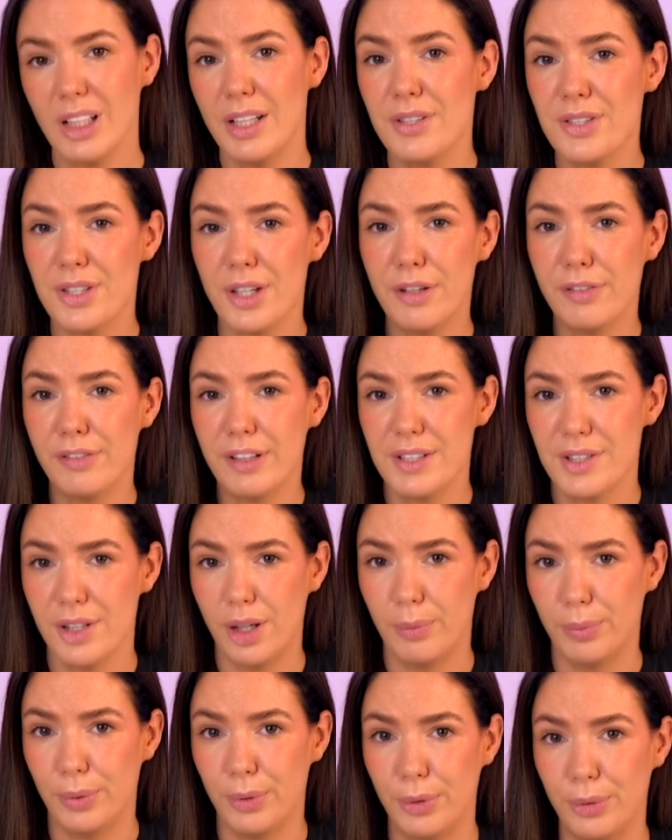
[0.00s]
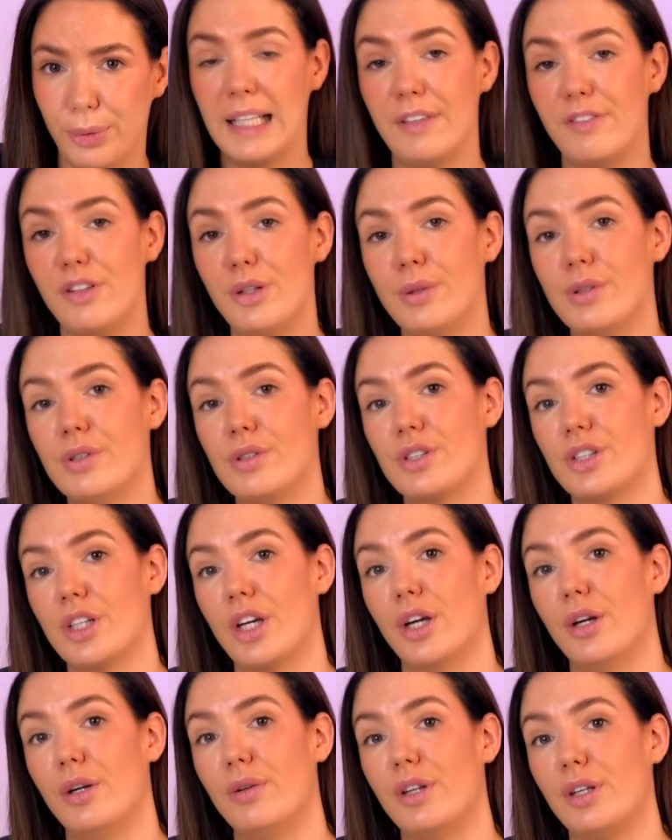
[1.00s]
So for example, if you can
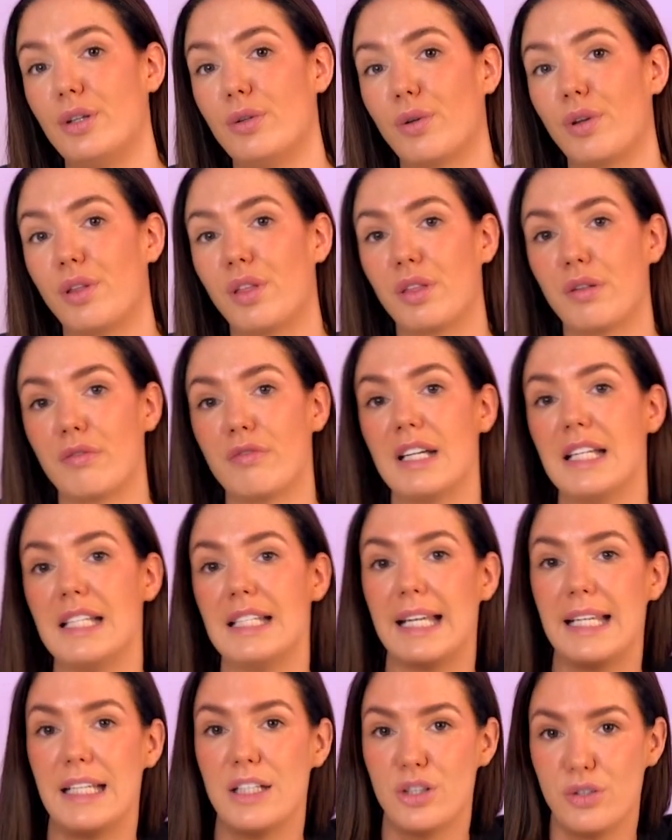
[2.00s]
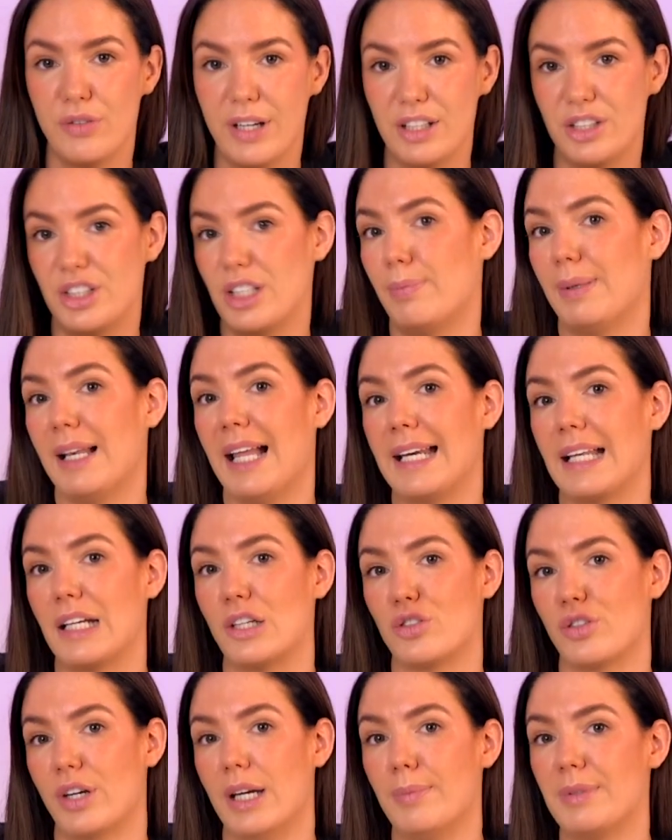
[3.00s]
show that your 3-day strategy planning
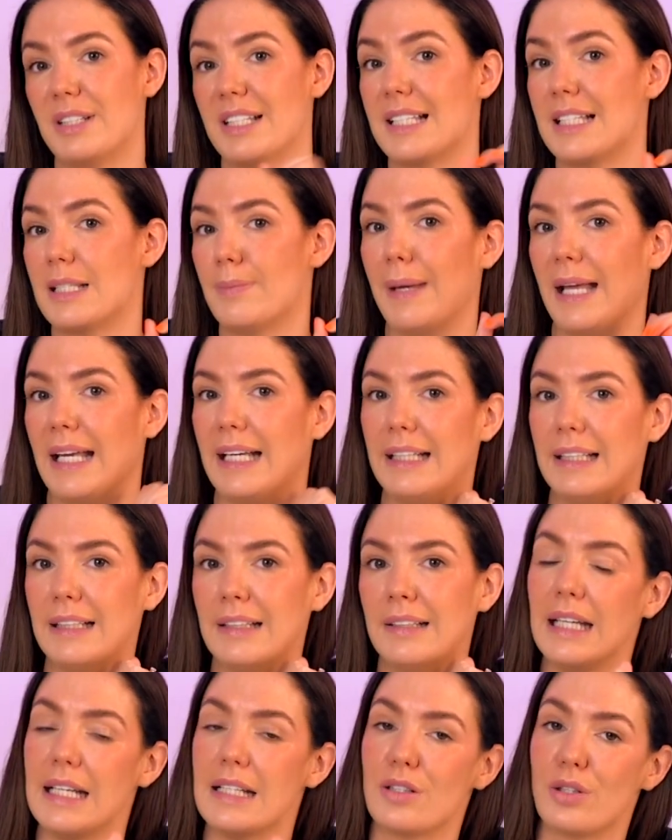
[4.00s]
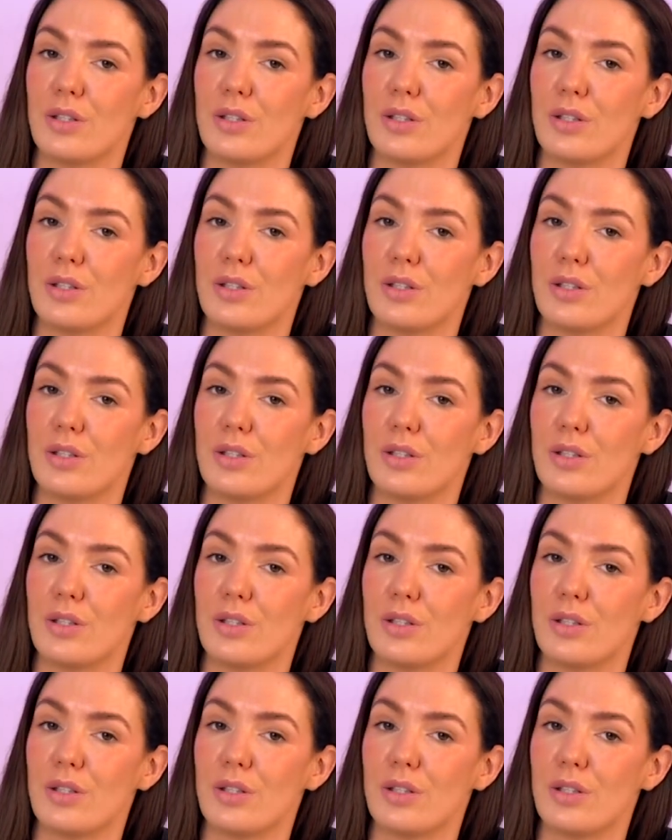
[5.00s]
trip to Spain is